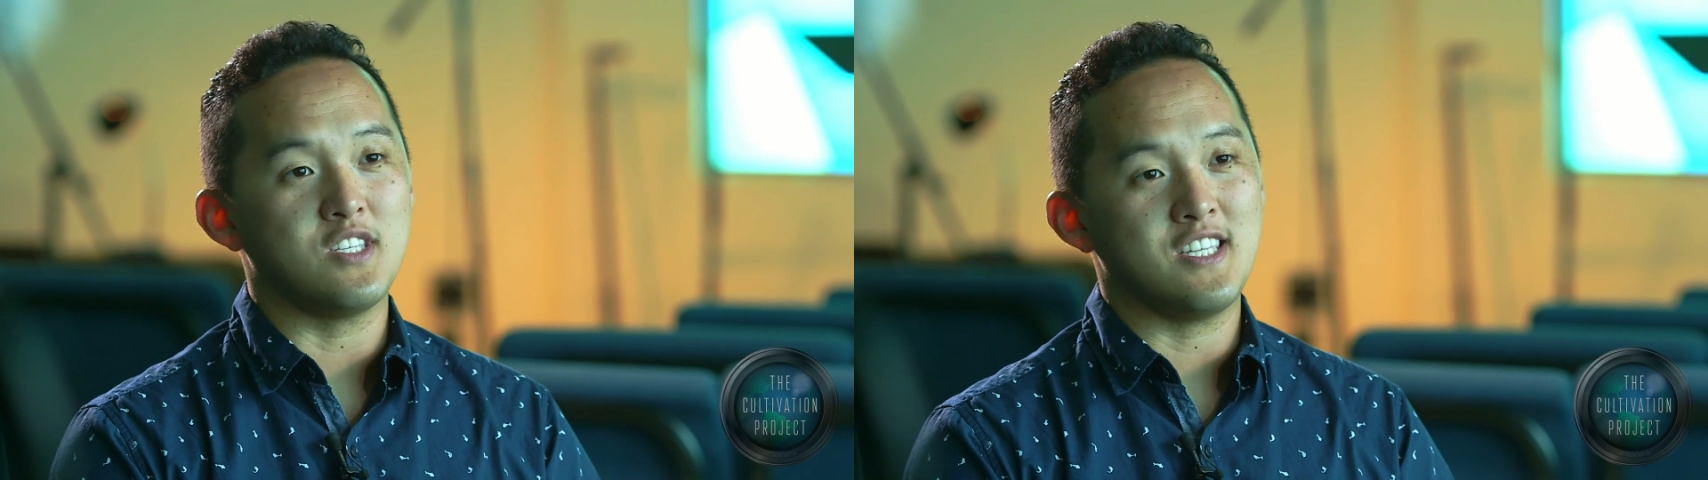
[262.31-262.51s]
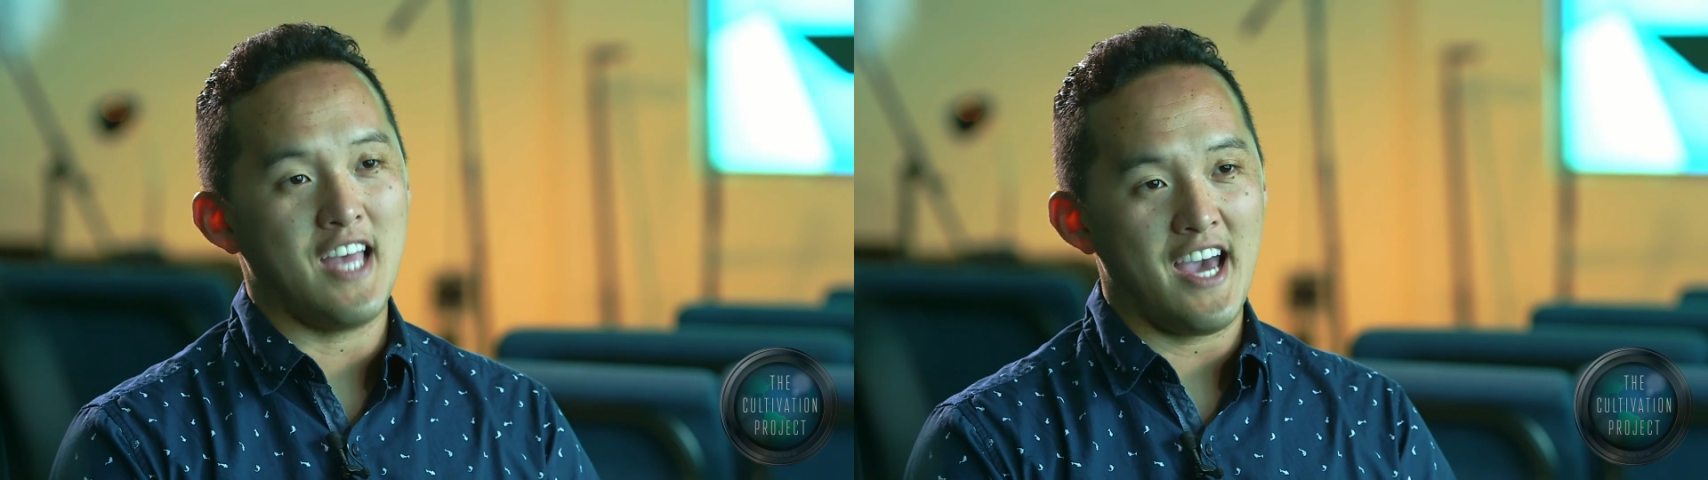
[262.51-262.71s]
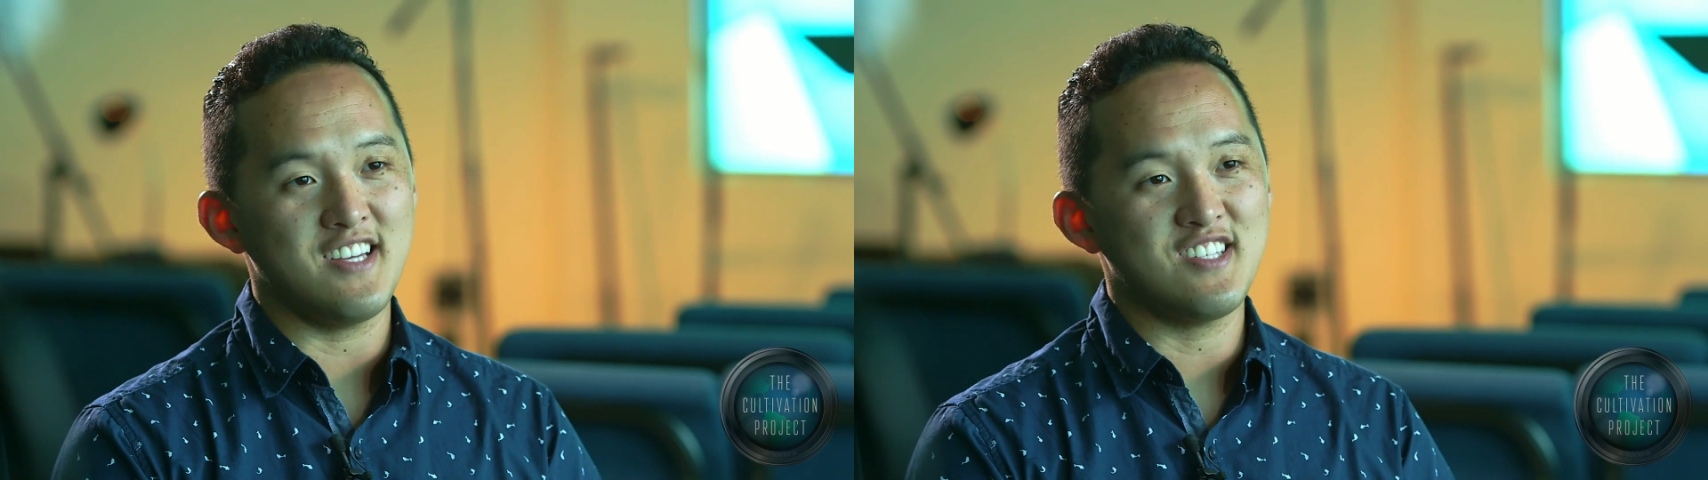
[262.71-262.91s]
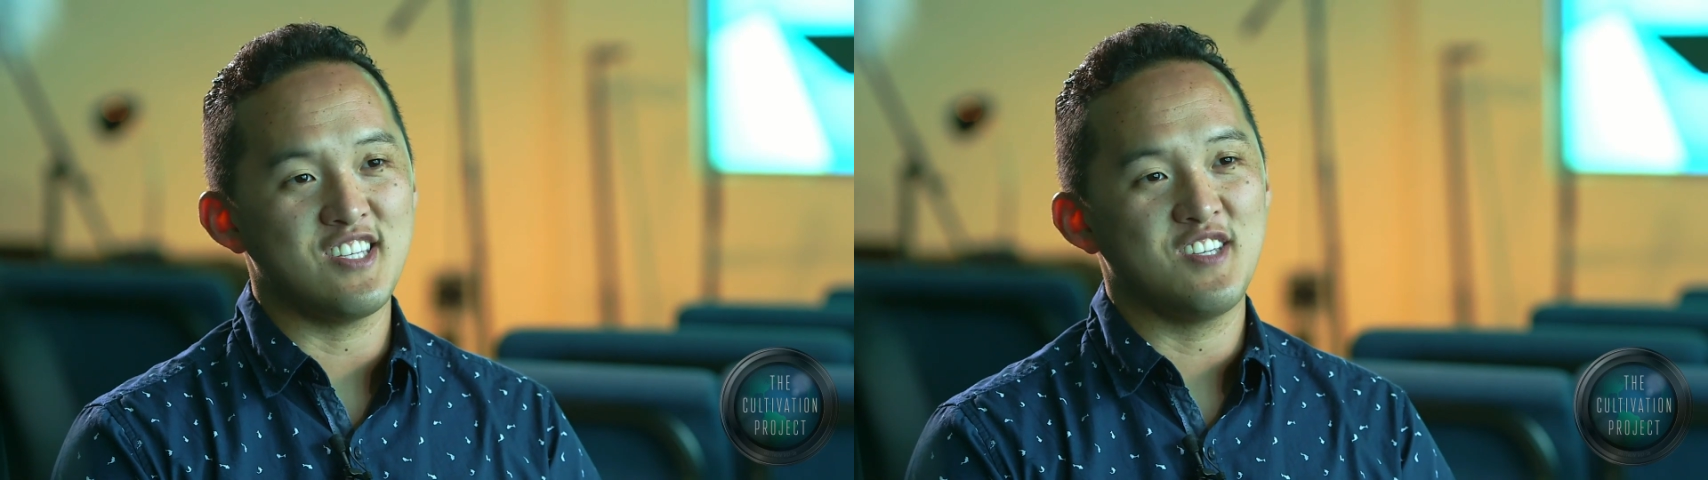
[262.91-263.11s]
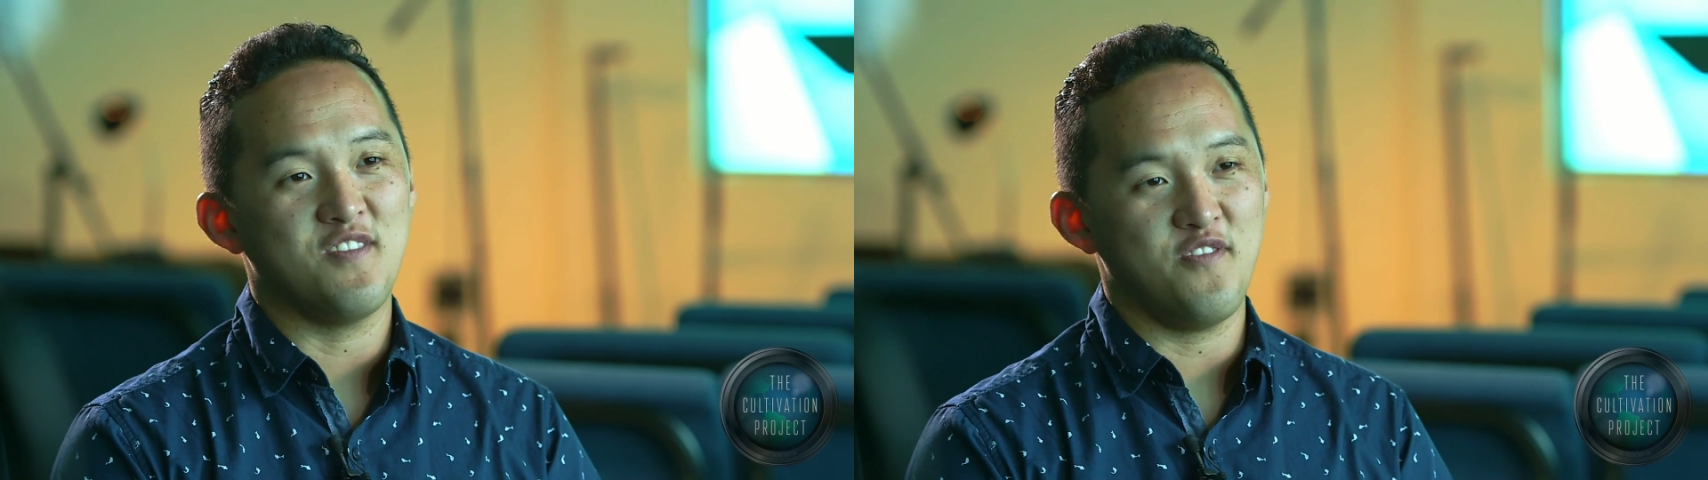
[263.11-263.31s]

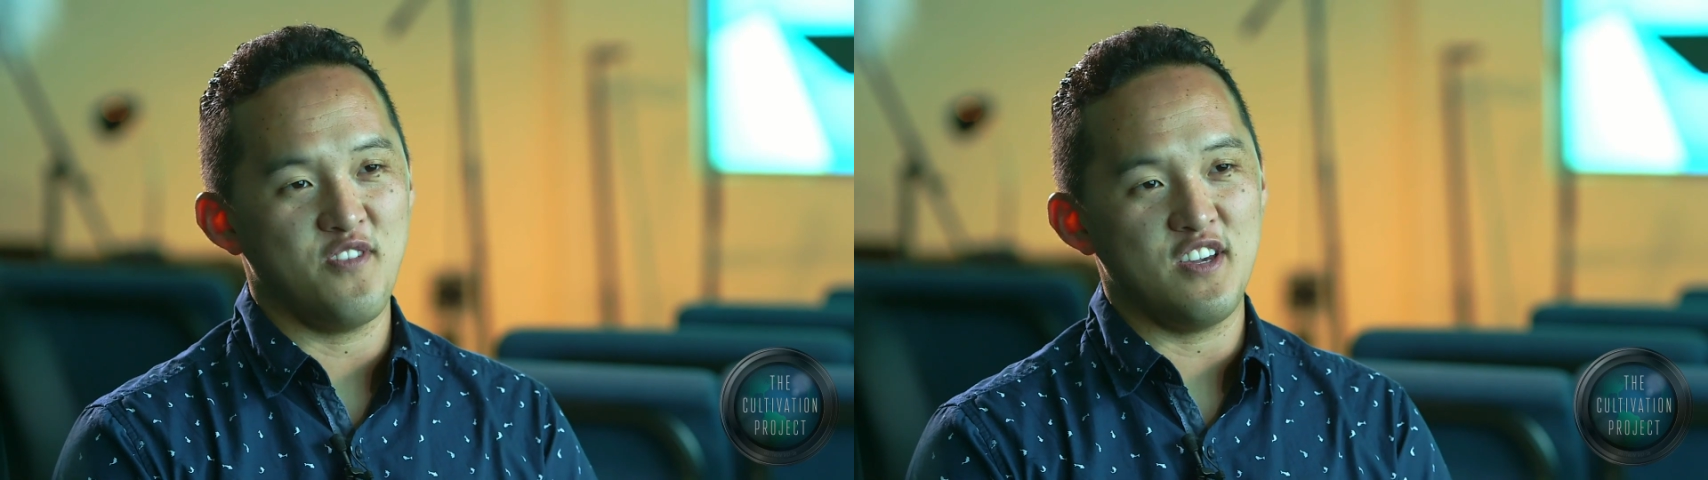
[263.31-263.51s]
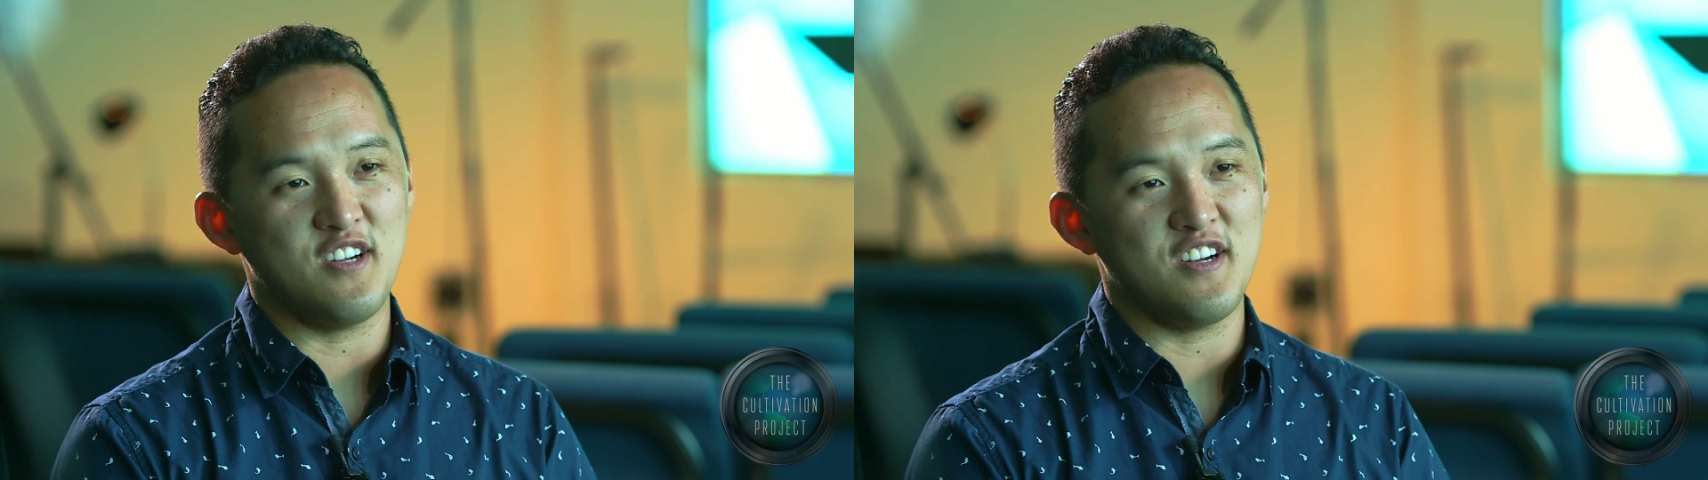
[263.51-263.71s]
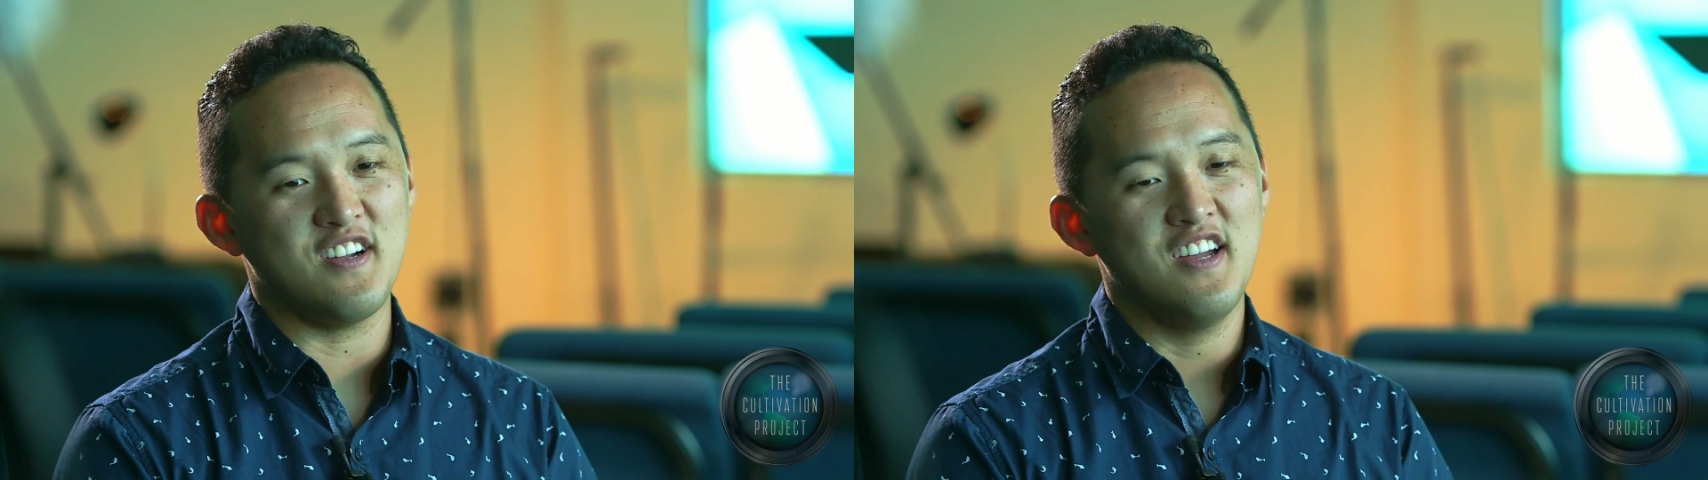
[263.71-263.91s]
status, fear,